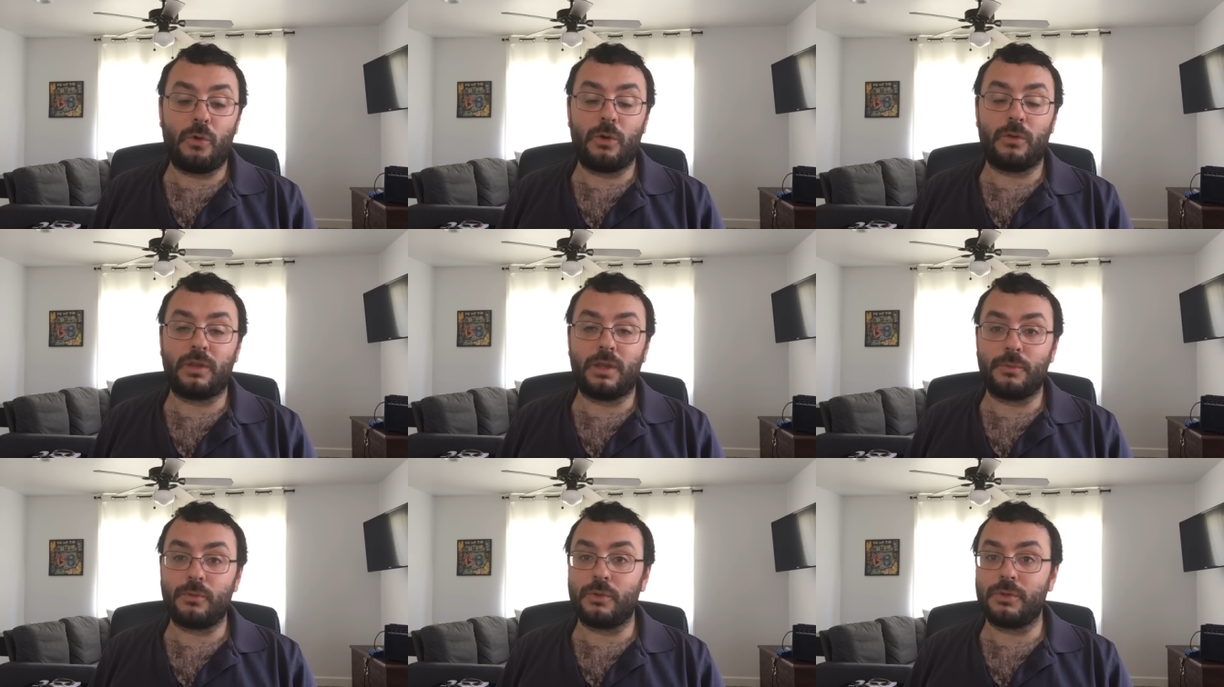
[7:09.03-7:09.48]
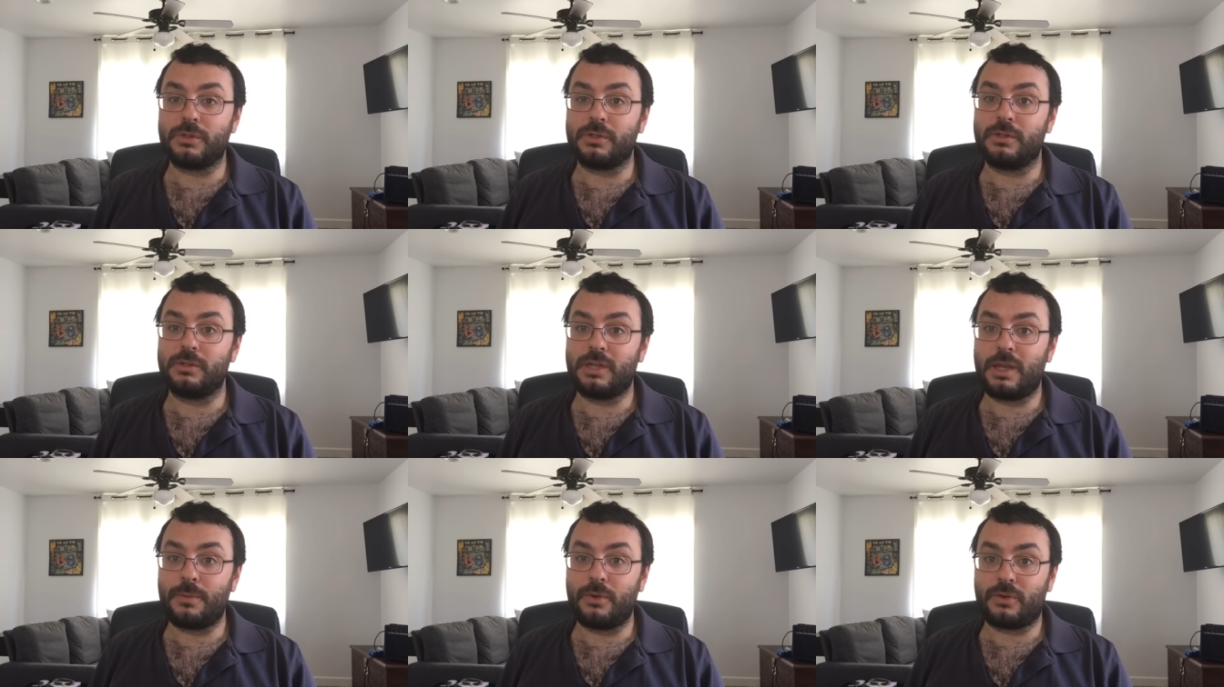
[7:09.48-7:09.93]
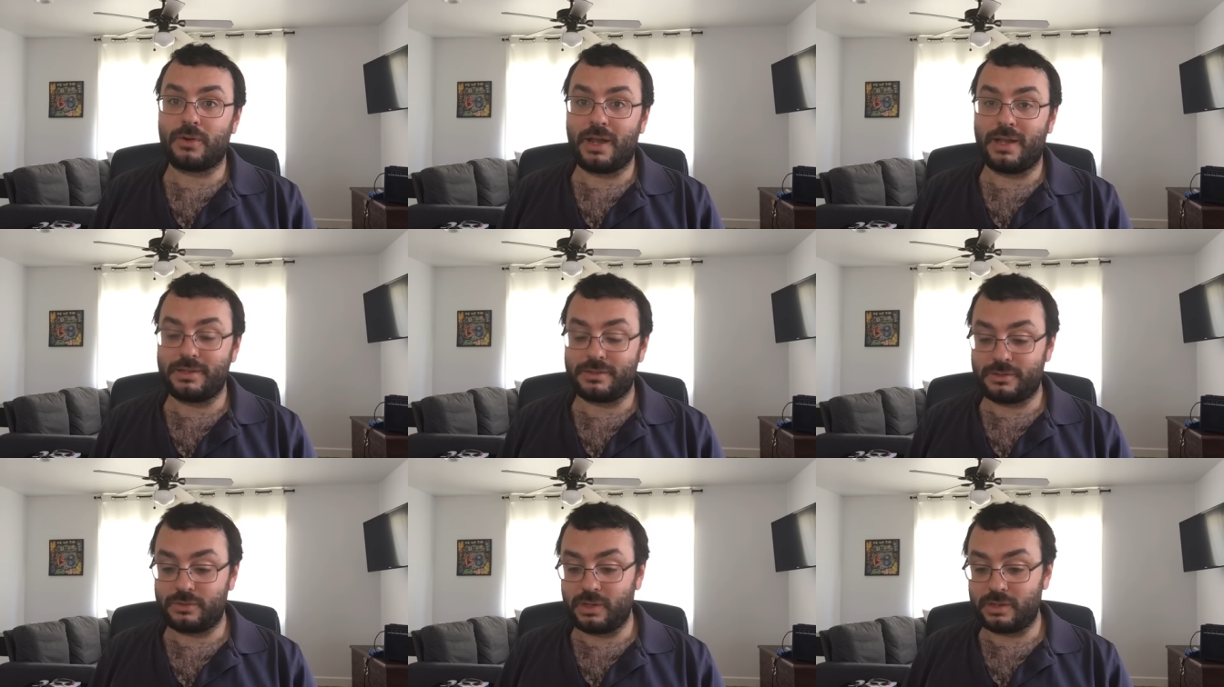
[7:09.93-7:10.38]
liberals and
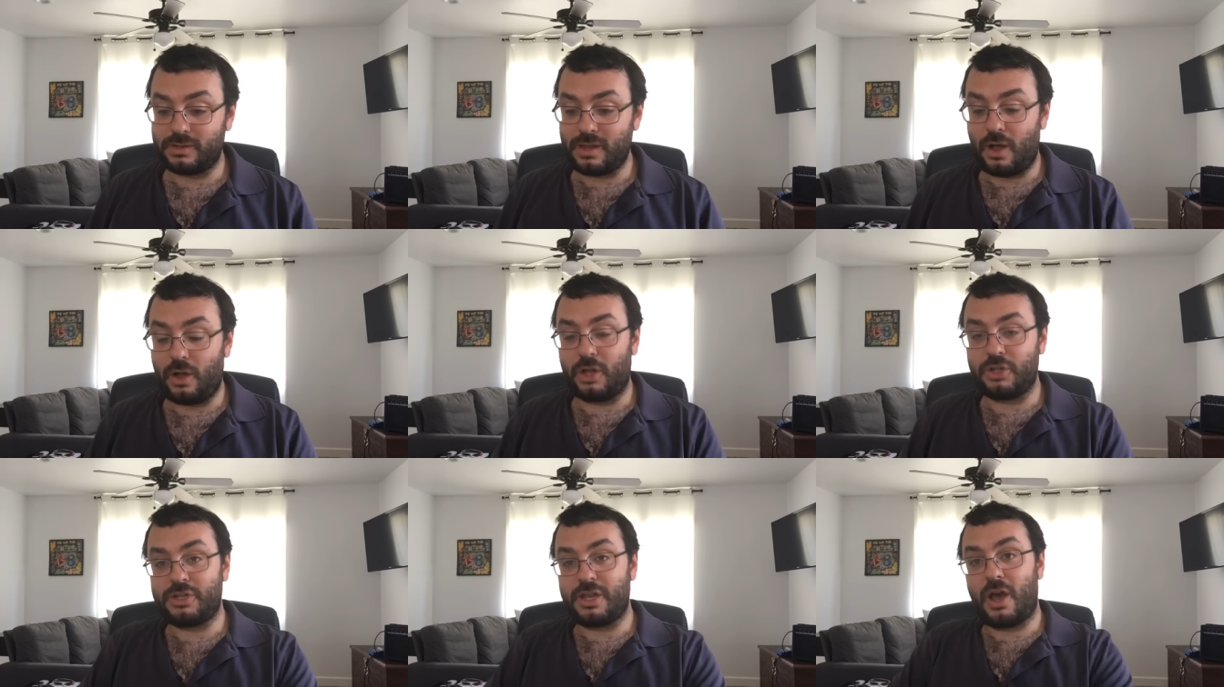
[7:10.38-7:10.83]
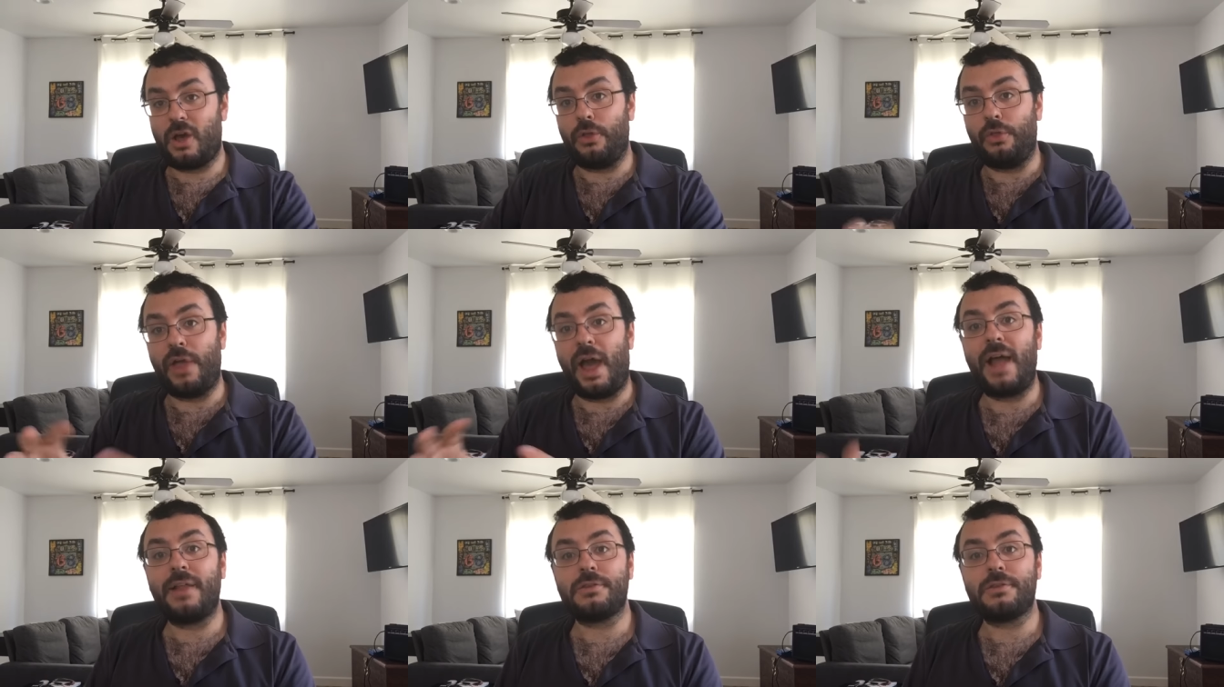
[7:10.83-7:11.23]
Democrats to acknowledge how that